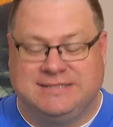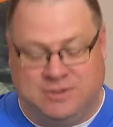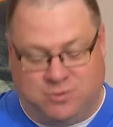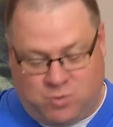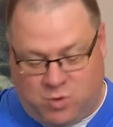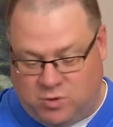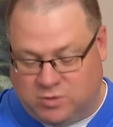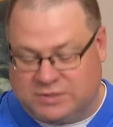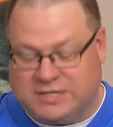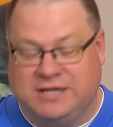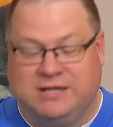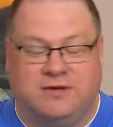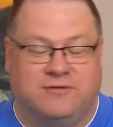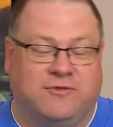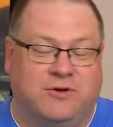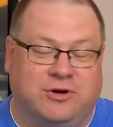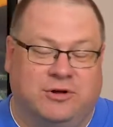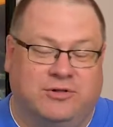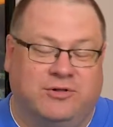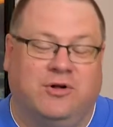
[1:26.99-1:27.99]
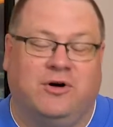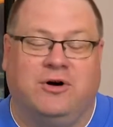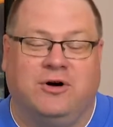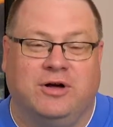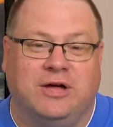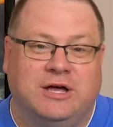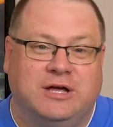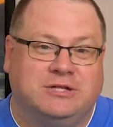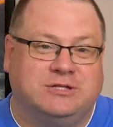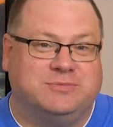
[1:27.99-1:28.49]
It won't take you very
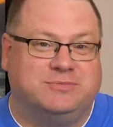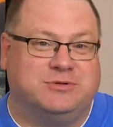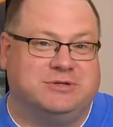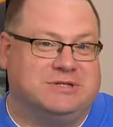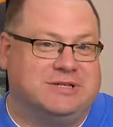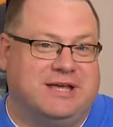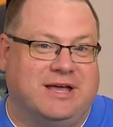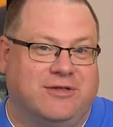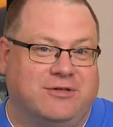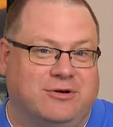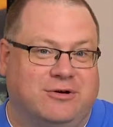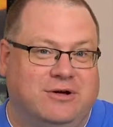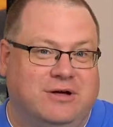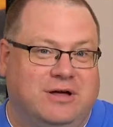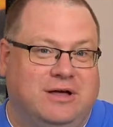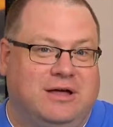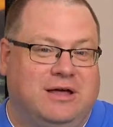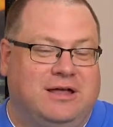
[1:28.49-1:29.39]
long to put together.